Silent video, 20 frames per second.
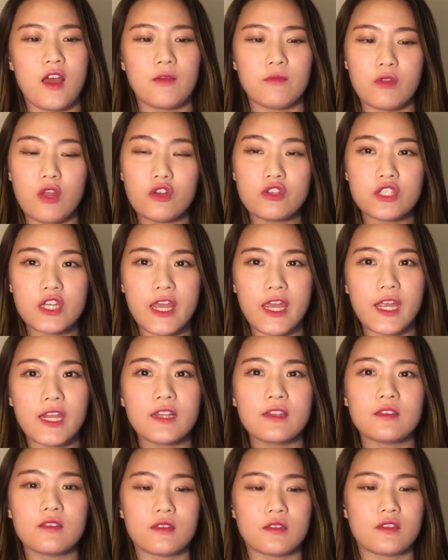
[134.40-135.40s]

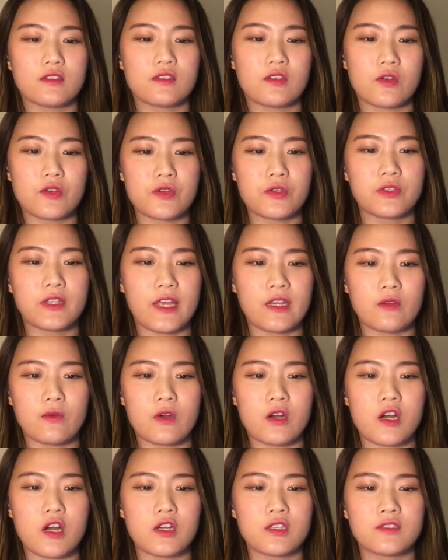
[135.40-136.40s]
blockchain, social
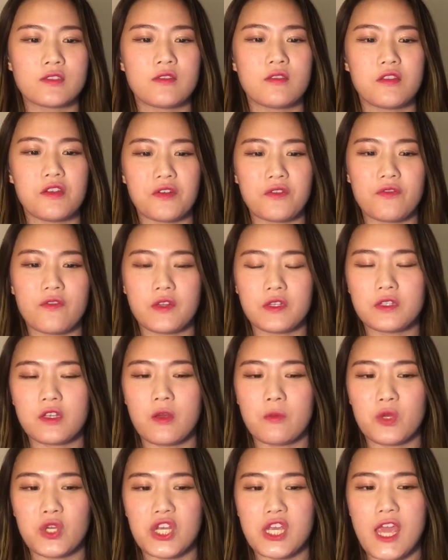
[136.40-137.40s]
networks, near-field
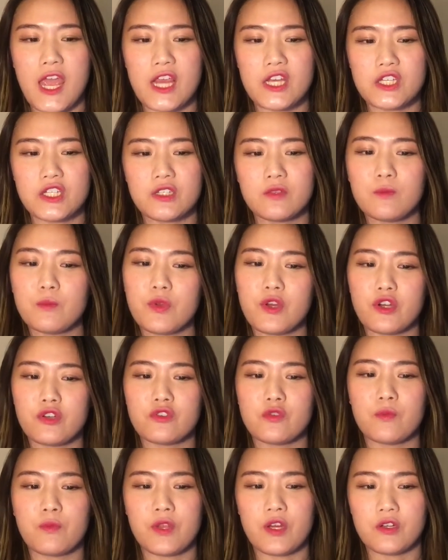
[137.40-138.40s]
communication,
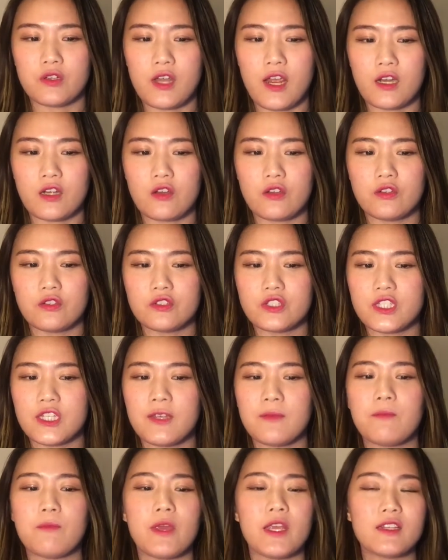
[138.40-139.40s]
peer-to-peer
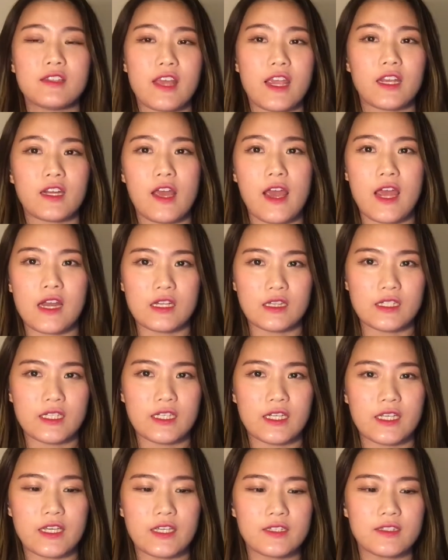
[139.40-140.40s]
technology, big data
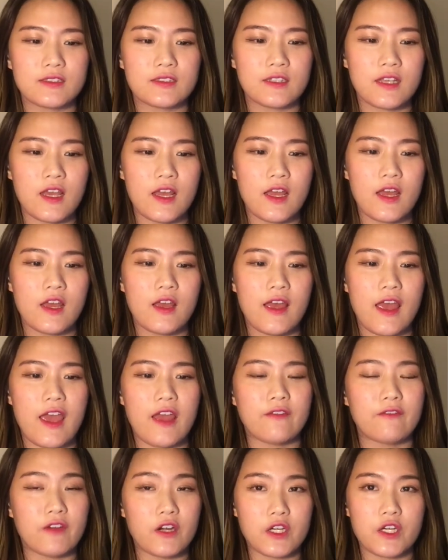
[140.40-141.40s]
analytics,
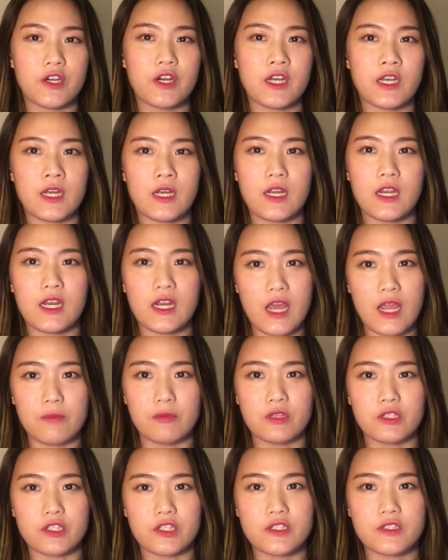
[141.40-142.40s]
and further
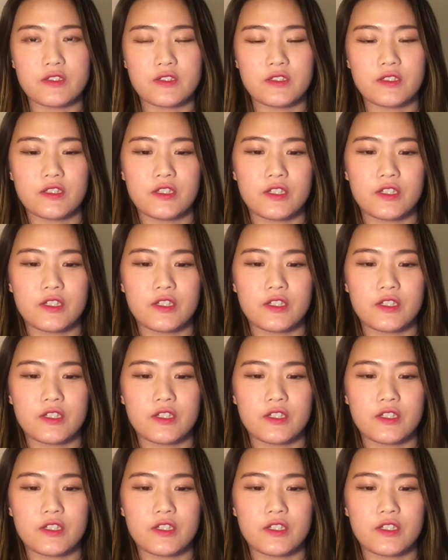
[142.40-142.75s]
enablers.